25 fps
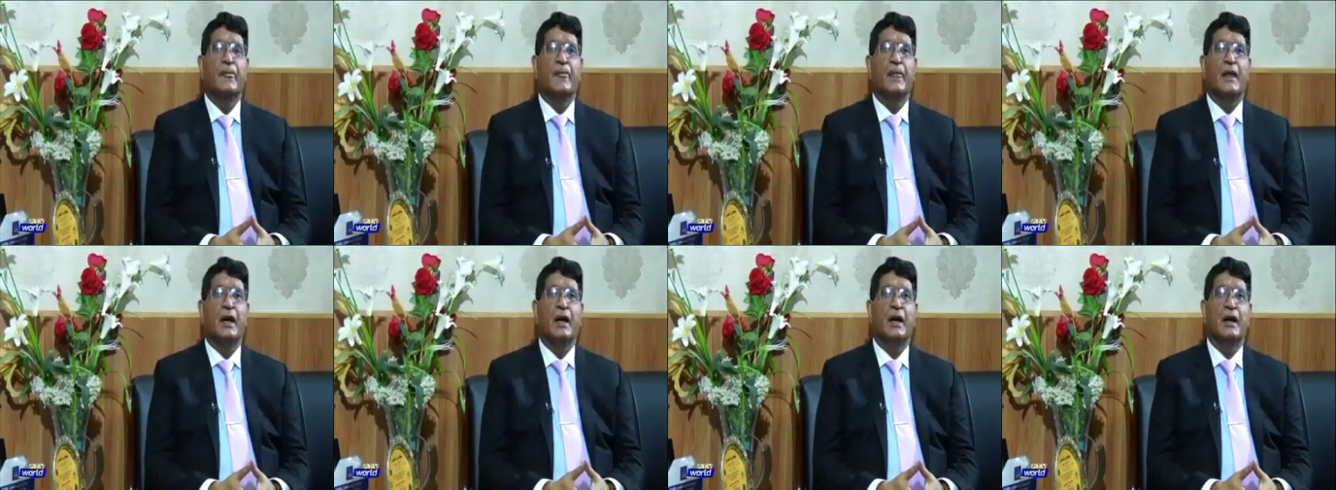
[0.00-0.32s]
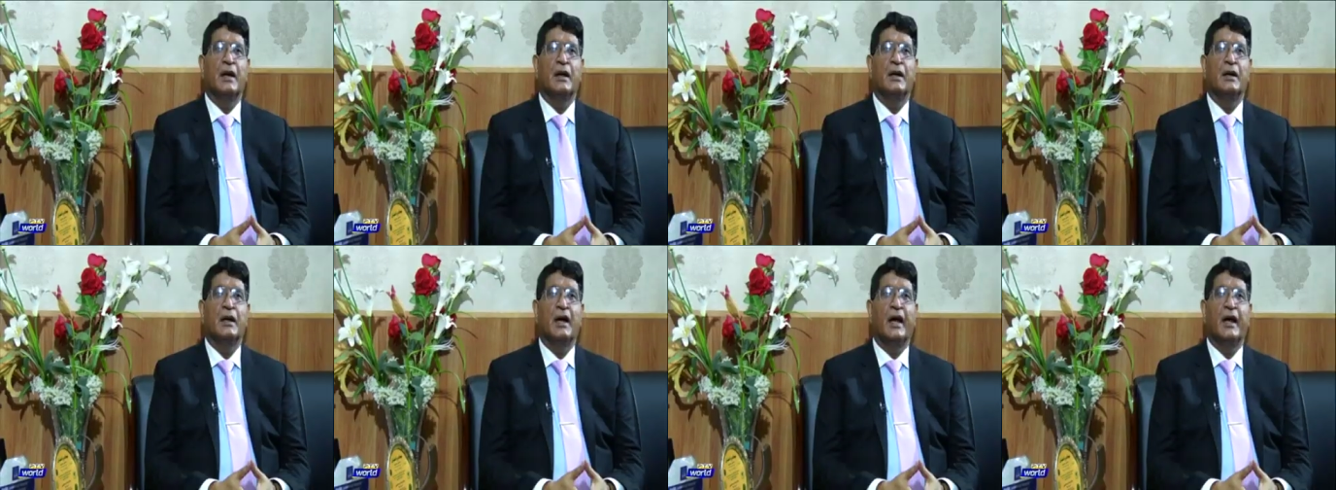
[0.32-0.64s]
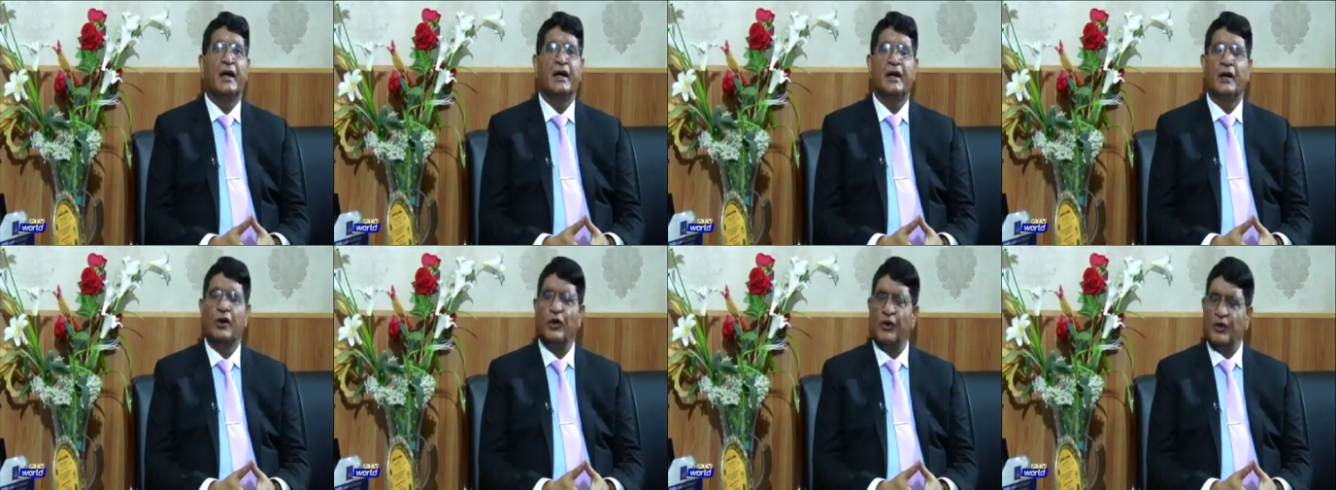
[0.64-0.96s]

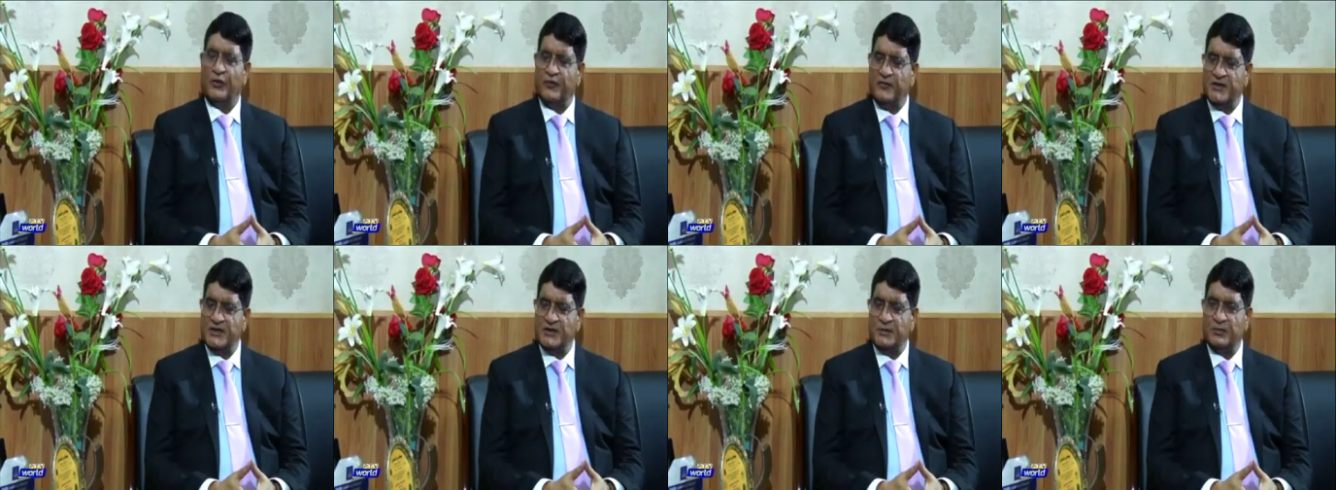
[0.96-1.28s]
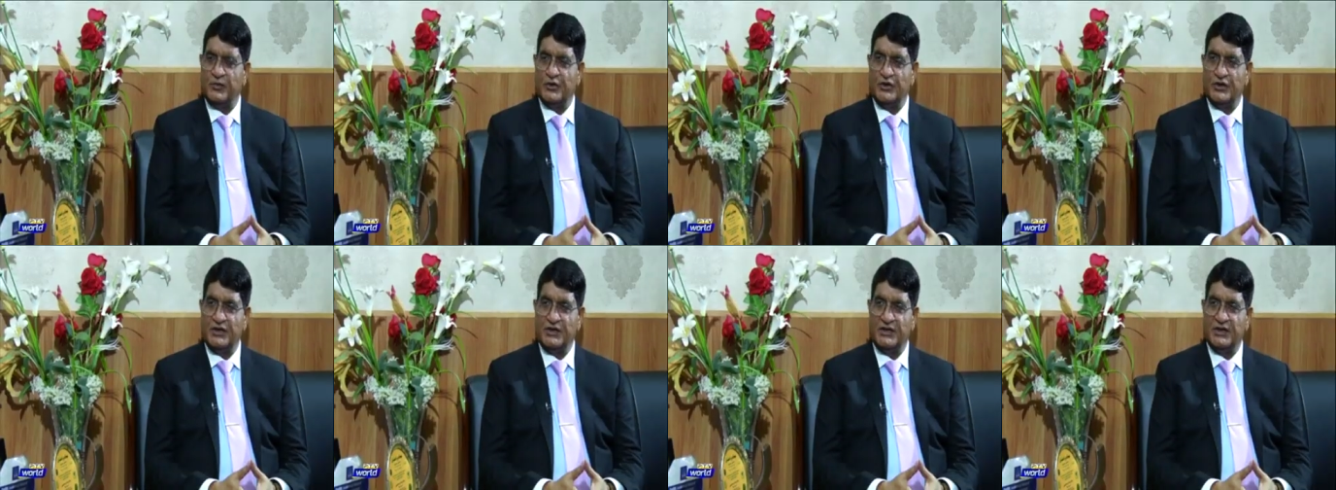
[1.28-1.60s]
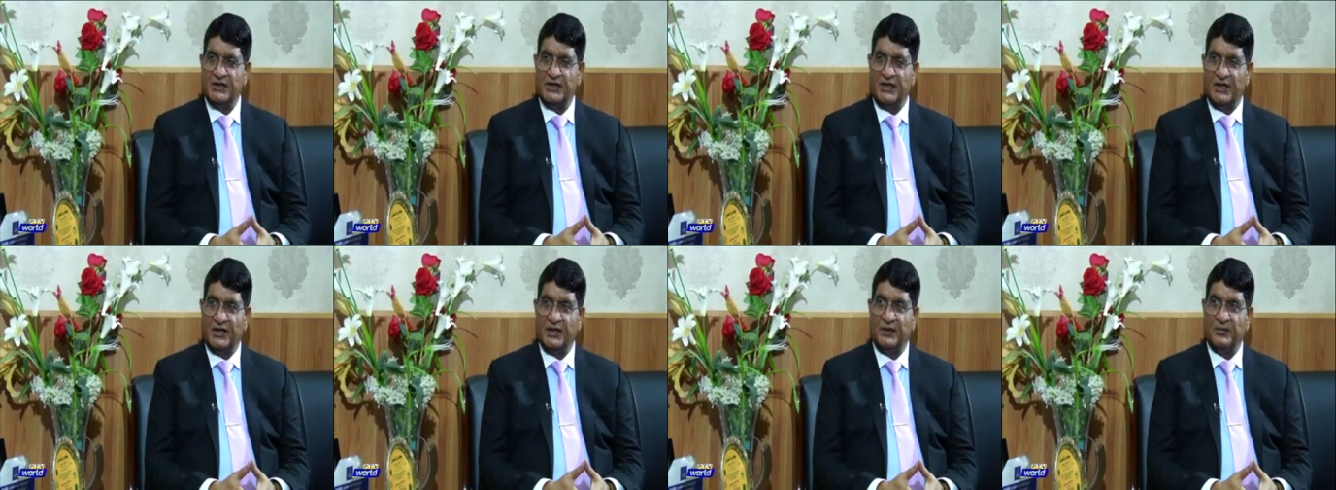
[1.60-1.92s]
I got first
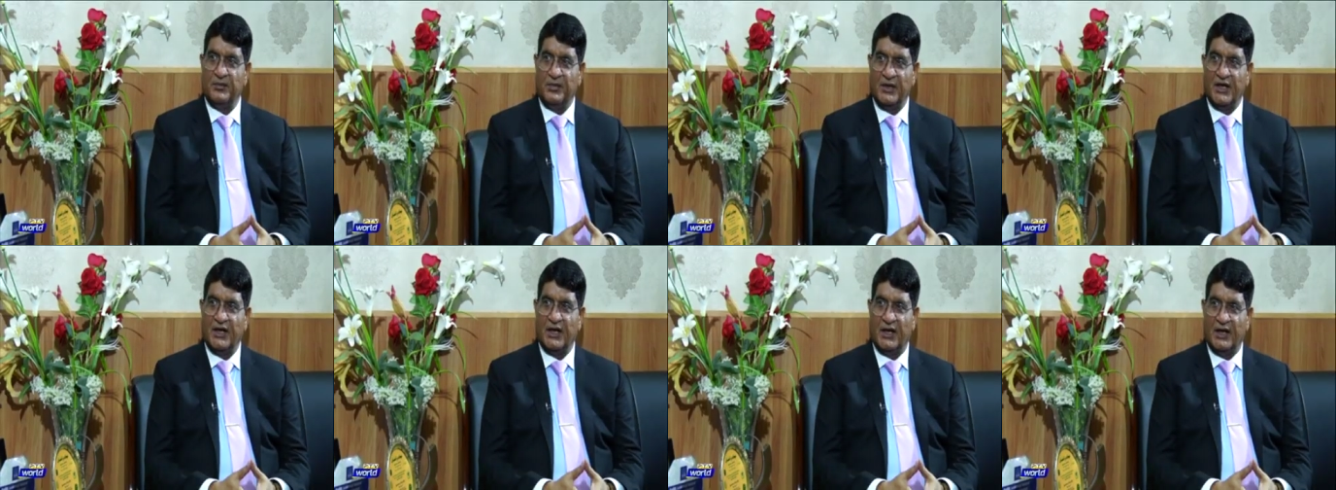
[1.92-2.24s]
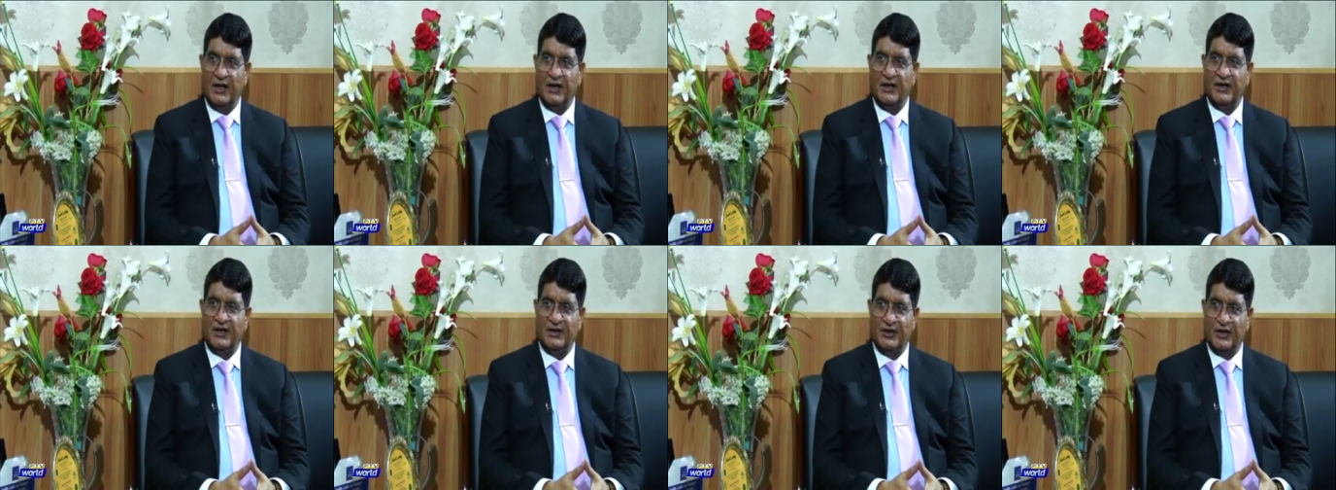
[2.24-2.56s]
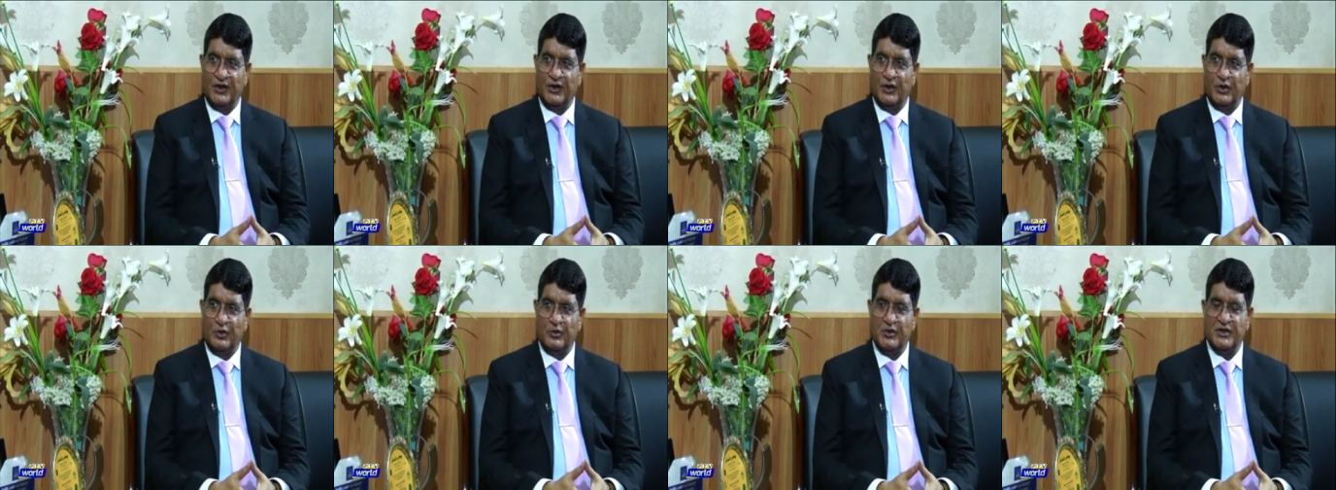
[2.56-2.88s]
position in BA in the
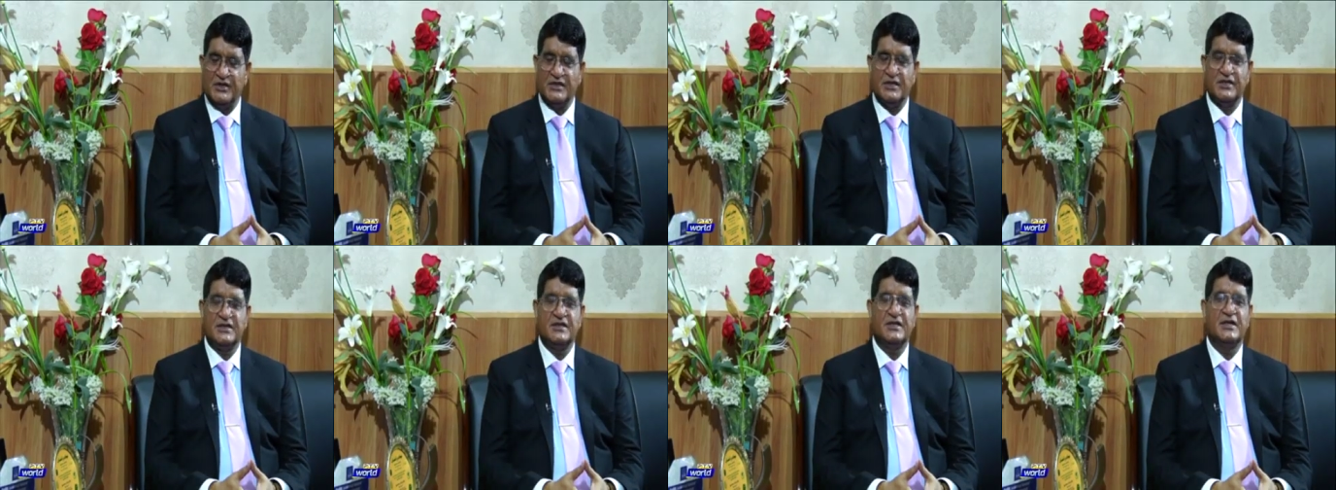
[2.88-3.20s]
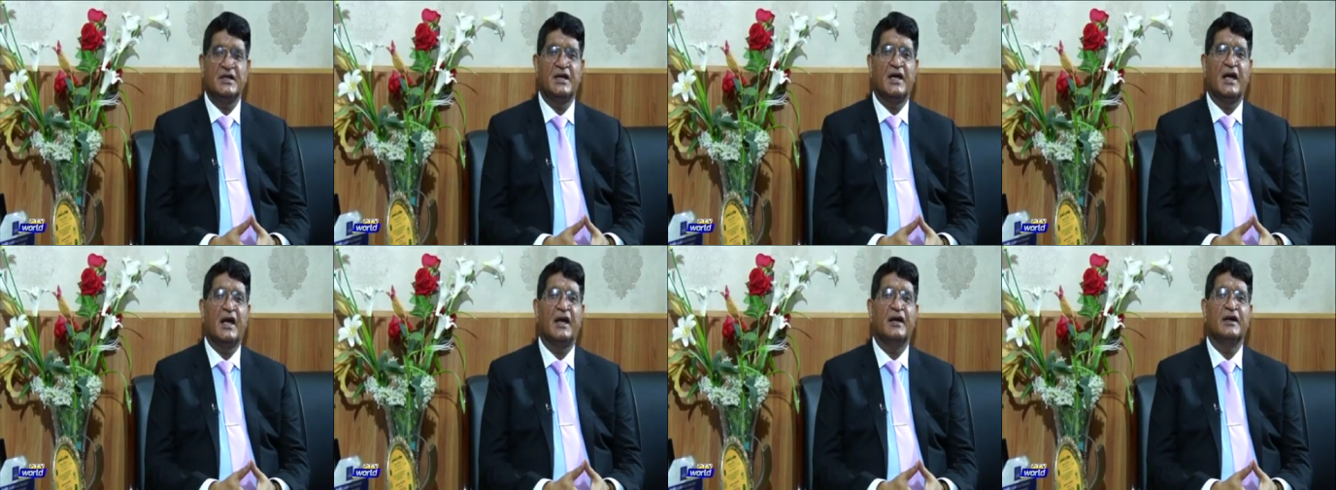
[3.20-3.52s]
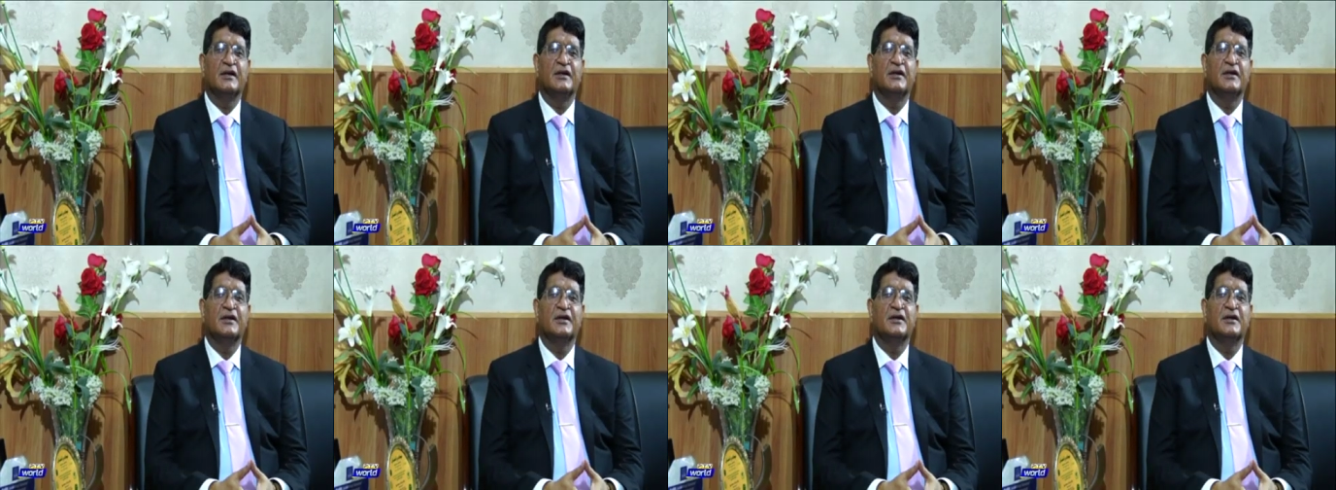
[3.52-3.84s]
university,
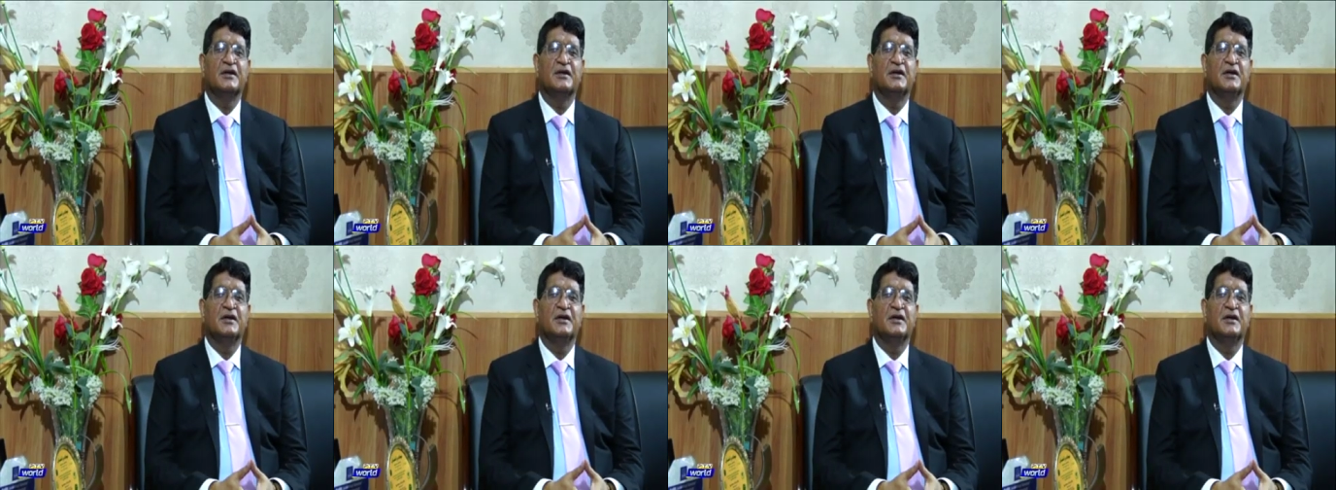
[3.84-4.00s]
and